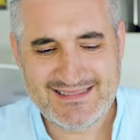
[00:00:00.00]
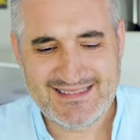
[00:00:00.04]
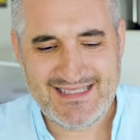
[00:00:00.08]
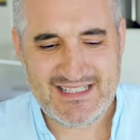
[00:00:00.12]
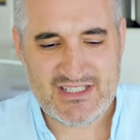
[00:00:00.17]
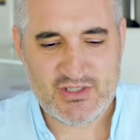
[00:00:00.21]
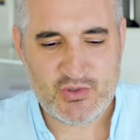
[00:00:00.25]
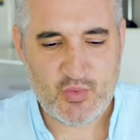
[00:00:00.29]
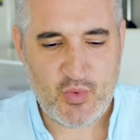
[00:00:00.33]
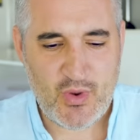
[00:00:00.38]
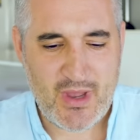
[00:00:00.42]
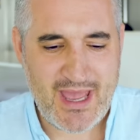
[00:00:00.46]

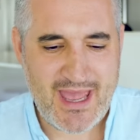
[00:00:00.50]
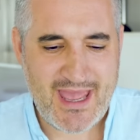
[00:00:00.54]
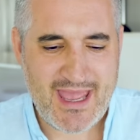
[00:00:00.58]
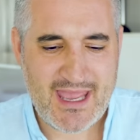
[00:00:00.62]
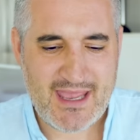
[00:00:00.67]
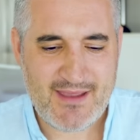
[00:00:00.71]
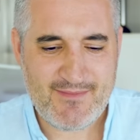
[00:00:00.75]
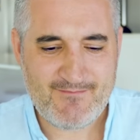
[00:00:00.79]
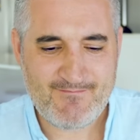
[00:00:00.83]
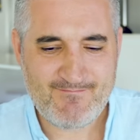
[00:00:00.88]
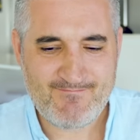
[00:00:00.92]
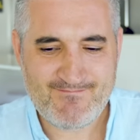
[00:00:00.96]
This
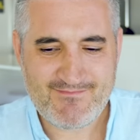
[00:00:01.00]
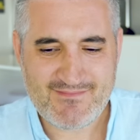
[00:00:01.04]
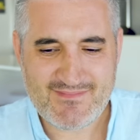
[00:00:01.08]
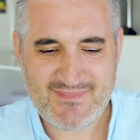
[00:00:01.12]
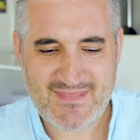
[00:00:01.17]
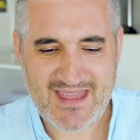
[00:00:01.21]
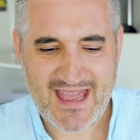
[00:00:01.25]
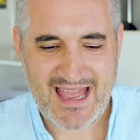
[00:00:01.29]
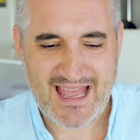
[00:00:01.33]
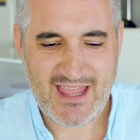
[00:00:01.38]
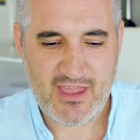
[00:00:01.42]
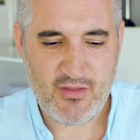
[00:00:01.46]
way,
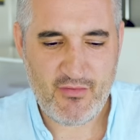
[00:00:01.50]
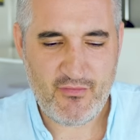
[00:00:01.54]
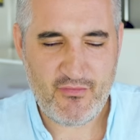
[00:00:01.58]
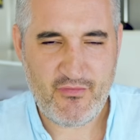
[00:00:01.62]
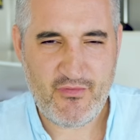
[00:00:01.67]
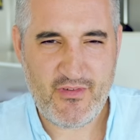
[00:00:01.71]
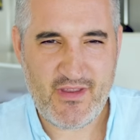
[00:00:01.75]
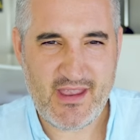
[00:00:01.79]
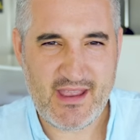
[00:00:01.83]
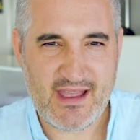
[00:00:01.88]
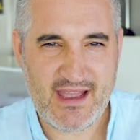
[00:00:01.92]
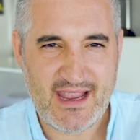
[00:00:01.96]
I don't
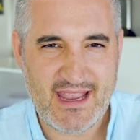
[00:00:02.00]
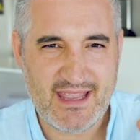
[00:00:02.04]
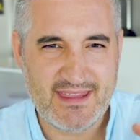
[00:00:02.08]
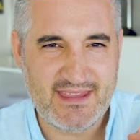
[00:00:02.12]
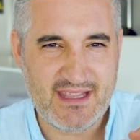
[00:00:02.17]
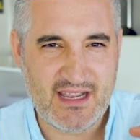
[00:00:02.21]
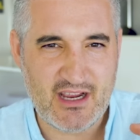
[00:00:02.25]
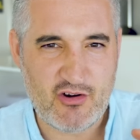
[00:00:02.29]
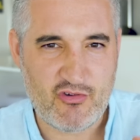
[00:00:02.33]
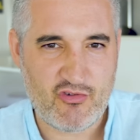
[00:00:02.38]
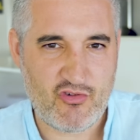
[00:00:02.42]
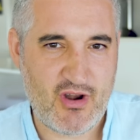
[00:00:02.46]
think I get
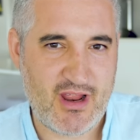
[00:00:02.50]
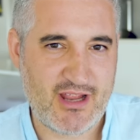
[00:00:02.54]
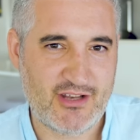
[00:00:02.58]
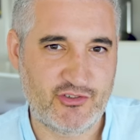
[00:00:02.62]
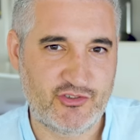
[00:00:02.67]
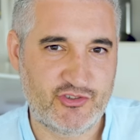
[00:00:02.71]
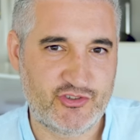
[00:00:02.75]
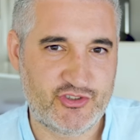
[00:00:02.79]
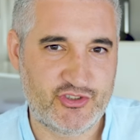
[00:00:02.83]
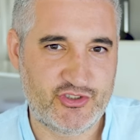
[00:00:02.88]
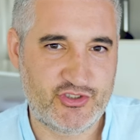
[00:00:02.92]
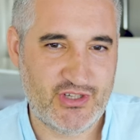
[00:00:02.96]
that
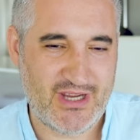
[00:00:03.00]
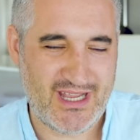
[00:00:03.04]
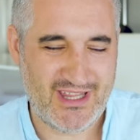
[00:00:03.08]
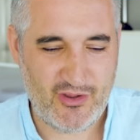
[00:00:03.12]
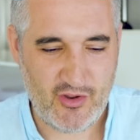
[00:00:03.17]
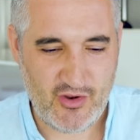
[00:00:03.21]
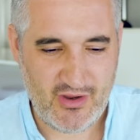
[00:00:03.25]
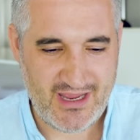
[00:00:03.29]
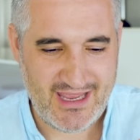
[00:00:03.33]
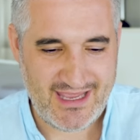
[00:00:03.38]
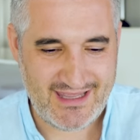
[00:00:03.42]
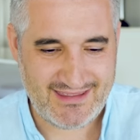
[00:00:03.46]
crunch. I
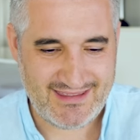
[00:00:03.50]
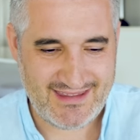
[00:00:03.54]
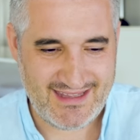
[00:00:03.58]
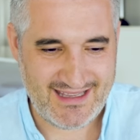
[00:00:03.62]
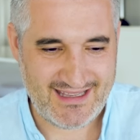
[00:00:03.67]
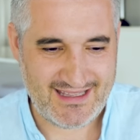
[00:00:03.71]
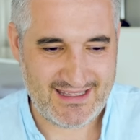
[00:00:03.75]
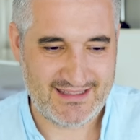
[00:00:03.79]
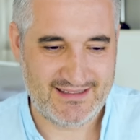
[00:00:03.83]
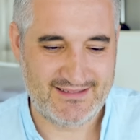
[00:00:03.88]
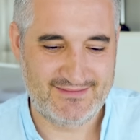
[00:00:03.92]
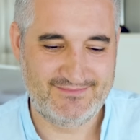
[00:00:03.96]
don't get
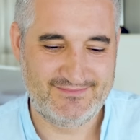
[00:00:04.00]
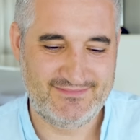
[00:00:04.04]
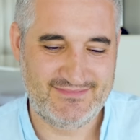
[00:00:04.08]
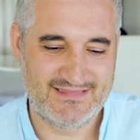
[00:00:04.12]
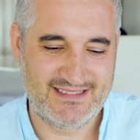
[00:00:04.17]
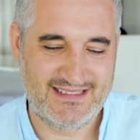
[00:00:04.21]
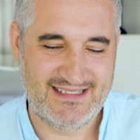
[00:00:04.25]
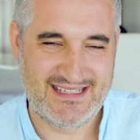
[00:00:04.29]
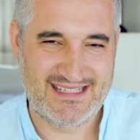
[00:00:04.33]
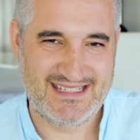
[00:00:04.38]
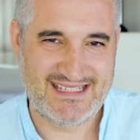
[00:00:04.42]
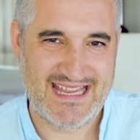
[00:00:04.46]
that
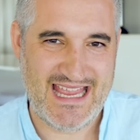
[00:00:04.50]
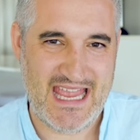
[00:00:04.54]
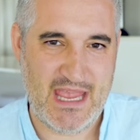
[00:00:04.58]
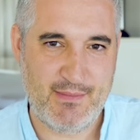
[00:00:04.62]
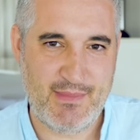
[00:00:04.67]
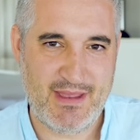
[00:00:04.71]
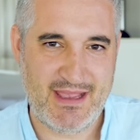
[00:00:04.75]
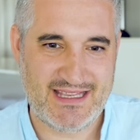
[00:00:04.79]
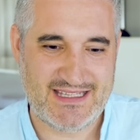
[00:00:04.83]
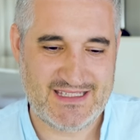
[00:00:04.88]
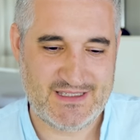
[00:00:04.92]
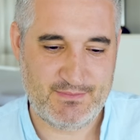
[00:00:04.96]

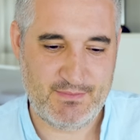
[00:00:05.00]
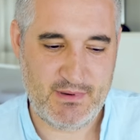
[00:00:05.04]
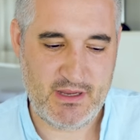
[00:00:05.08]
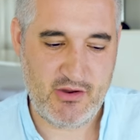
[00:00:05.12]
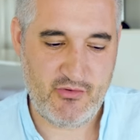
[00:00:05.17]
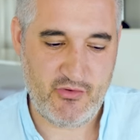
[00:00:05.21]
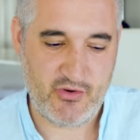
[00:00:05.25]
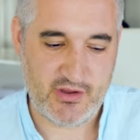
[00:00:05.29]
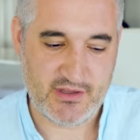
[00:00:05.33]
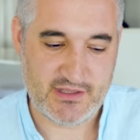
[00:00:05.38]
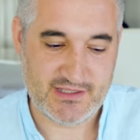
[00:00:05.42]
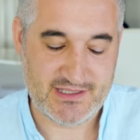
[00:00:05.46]
same
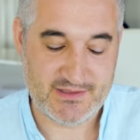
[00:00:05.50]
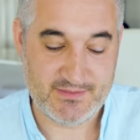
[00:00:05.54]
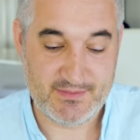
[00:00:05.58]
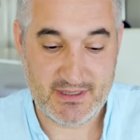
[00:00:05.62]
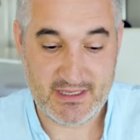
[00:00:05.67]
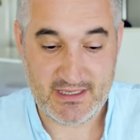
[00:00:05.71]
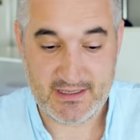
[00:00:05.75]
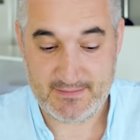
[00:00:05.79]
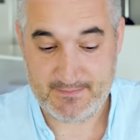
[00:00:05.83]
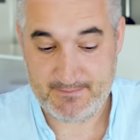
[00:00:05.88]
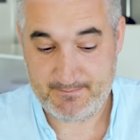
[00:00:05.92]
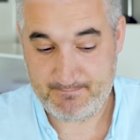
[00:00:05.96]
experience,
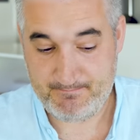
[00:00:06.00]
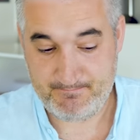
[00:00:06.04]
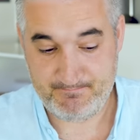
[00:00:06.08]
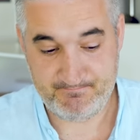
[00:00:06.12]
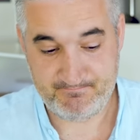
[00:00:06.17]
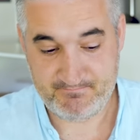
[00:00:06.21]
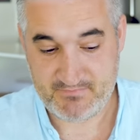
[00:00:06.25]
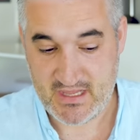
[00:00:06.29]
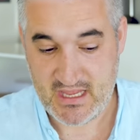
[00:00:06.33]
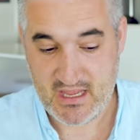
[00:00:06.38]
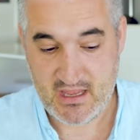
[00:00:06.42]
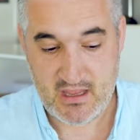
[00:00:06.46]
but
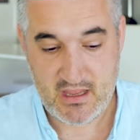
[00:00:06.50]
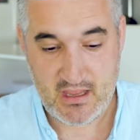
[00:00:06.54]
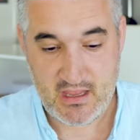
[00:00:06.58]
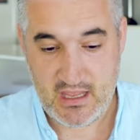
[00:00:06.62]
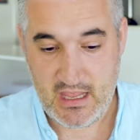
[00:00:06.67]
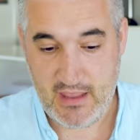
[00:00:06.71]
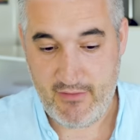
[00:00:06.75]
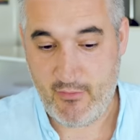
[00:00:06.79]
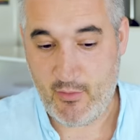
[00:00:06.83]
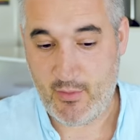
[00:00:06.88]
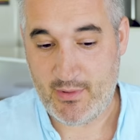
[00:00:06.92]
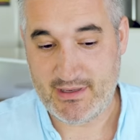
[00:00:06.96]

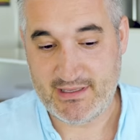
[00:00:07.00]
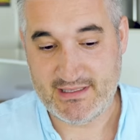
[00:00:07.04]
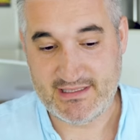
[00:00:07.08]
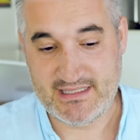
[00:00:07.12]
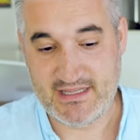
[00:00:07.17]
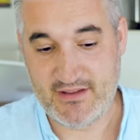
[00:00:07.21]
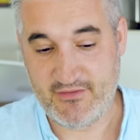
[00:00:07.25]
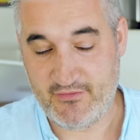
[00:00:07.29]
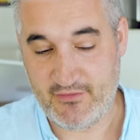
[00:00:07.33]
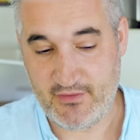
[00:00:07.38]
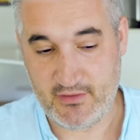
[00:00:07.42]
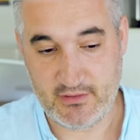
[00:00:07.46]
everyone is
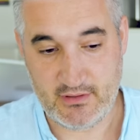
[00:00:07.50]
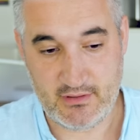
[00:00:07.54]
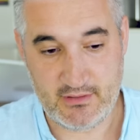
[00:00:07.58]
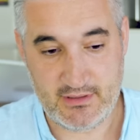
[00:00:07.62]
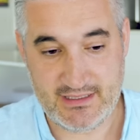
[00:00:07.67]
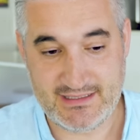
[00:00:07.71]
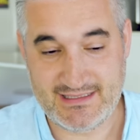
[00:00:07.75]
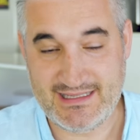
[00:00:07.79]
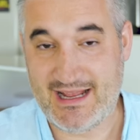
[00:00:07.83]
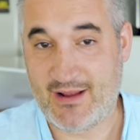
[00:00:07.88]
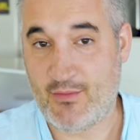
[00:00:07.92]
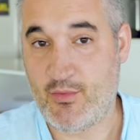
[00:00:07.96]
different.
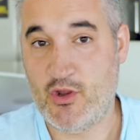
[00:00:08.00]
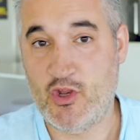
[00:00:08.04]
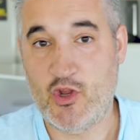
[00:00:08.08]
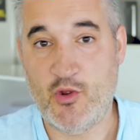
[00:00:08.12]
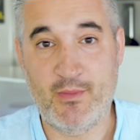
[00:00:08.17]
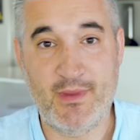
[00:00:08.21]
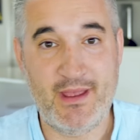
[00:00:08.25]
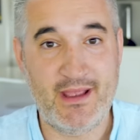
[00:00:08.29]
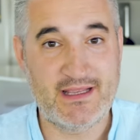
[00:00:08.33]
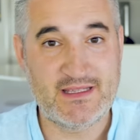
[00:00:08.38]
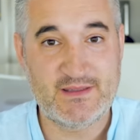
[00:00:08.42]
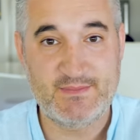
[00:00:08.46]
It's like when you
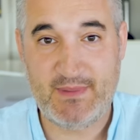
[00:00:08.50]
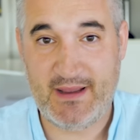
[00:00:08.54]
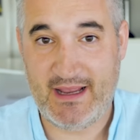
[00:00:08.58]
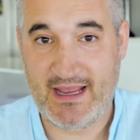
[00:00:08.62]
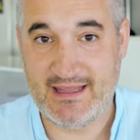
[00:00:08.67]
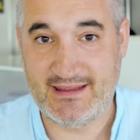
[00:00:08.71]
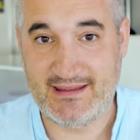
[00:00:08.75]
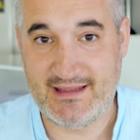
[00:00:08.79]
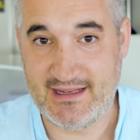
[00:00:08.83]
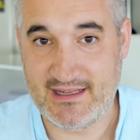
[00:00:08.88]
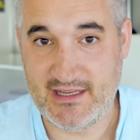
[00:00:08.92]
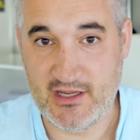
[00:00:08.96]
make
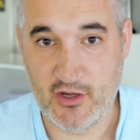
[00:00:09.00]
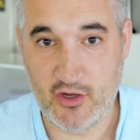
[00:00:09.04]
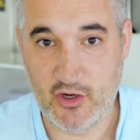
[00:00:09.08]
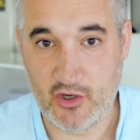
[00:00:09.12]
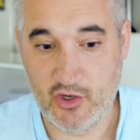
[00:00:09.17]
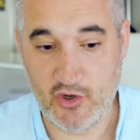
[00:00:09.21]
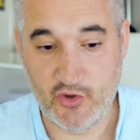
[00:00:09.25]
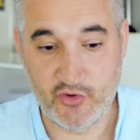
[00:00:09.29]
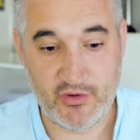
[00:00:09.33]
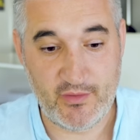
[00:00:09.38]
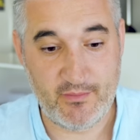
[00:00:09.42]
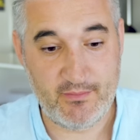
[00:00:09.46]
spaghetti agli
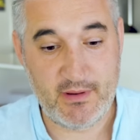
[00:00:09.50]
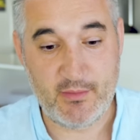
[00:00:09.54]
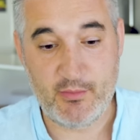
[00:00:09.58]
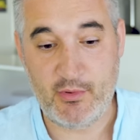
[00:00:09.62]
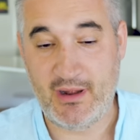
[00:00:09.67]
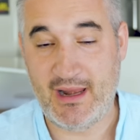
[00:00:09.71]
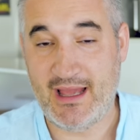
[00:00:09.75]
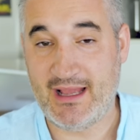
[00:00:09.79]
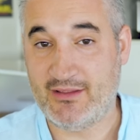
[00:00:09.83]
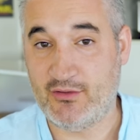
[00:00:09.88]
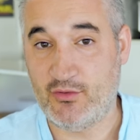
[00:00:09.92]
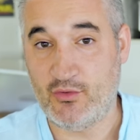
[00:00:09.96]
olio. Some
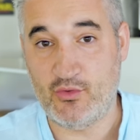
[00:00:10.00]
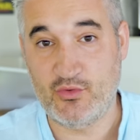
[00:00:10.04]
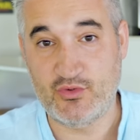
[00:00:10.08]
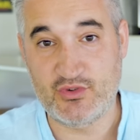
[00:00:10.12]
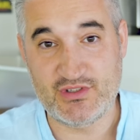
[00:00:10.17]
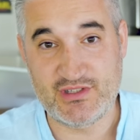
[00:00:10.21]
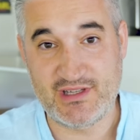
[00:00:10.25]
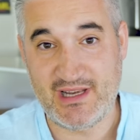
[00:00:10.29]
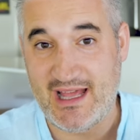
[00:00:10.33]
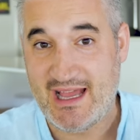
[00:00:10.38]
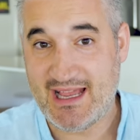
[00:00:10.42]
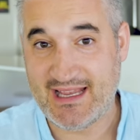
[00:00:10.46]
people like to
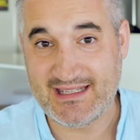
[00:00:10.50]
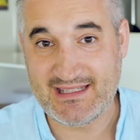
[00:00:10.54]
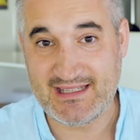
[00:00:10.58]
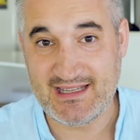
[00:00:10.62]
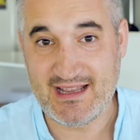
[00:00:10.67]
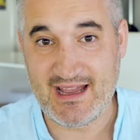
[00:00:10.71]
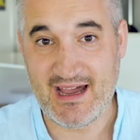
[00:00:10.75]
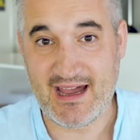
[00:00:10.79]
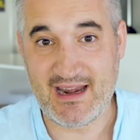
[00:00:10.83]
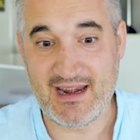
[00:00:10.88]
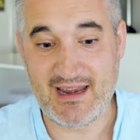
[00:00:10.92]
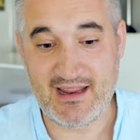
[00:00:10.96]
slice the
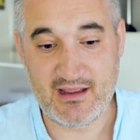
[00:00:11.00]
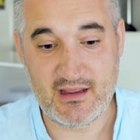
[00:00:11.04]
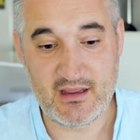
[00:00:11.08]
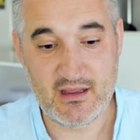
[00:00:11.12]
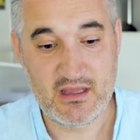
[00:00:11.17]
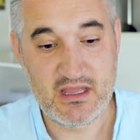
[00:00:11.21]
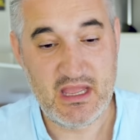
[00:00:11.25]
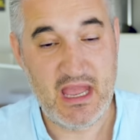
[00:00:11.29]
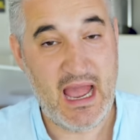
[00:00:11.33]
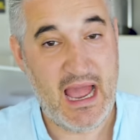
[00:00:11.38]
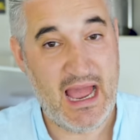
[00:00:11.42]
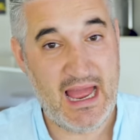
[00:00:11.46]
garlic.
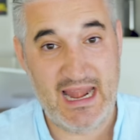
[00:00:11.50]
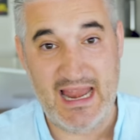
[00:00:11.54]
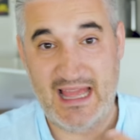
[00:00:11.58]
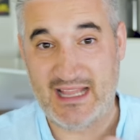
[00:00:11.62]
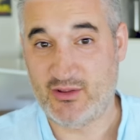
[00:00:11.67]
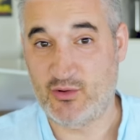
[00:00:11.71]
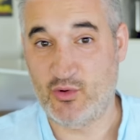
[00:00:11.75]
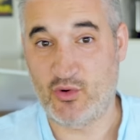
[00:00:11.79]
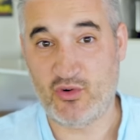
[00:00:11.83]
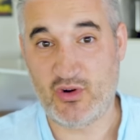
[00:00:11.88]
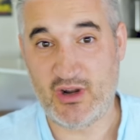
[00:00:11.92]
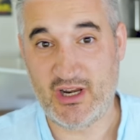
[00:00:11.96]
I
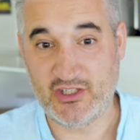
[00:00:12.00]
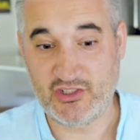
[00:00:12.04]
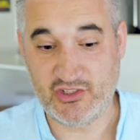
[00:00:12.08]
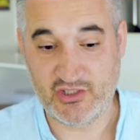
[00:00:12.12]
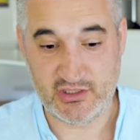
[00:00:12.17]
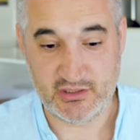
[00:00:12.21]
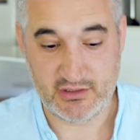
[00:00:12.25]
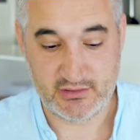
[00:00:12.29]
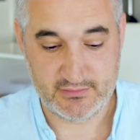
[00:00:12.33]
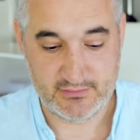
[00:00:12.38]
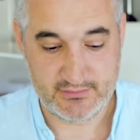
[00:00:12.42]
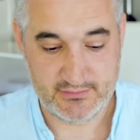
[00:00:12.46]
like to crush
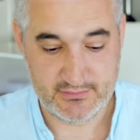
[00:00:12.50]
it.